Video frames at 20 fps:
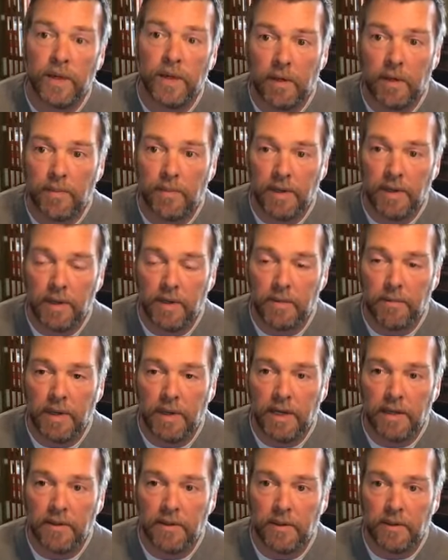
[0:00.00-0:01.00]
re-up another
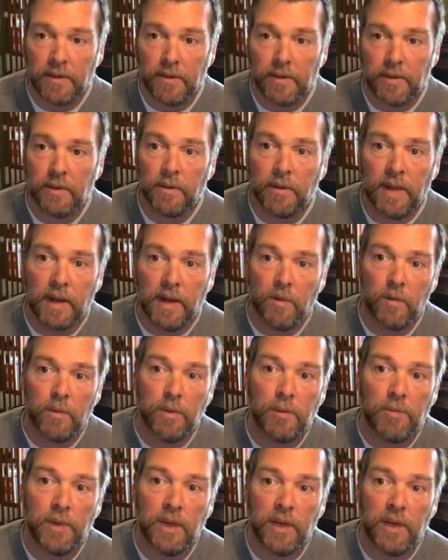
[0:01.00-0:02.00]
bank loan that will
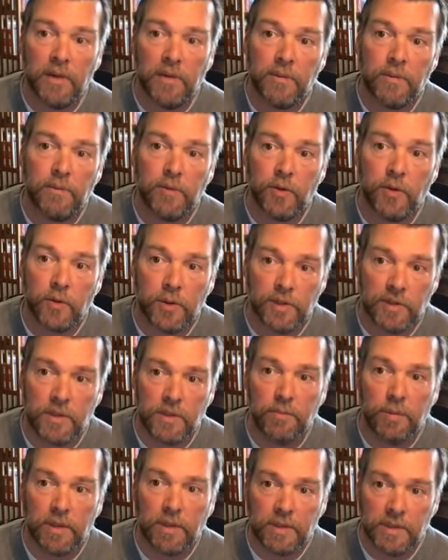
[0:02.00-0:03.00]
be paid towards
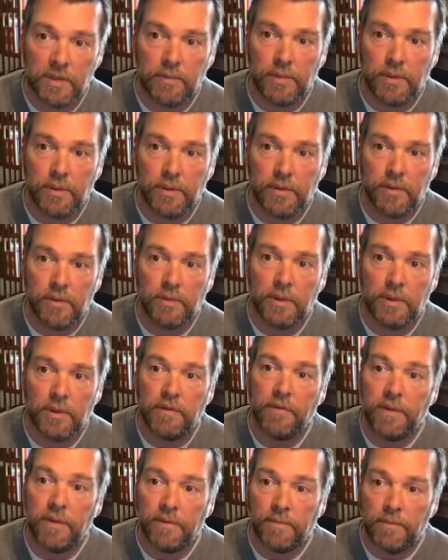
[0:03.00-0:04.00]
the principal
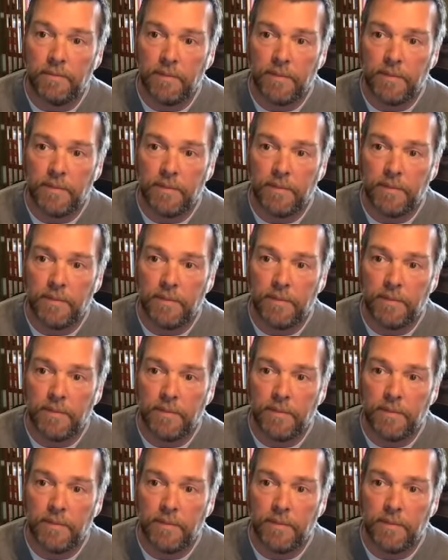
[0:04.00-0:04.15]
of the,